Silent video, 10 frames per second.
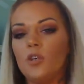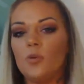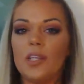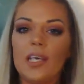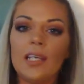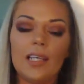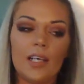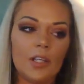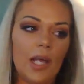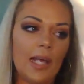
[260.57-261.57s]
You would think
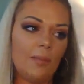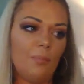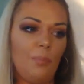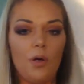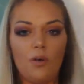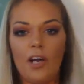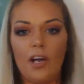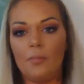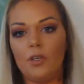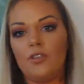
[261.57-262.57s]
they're like
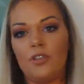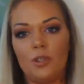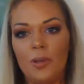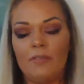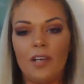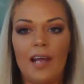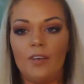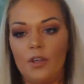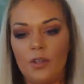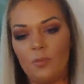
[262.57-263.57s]
programmers or whoever, I
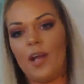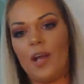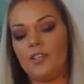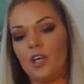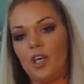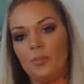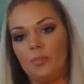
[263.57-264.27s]
don't know the right term,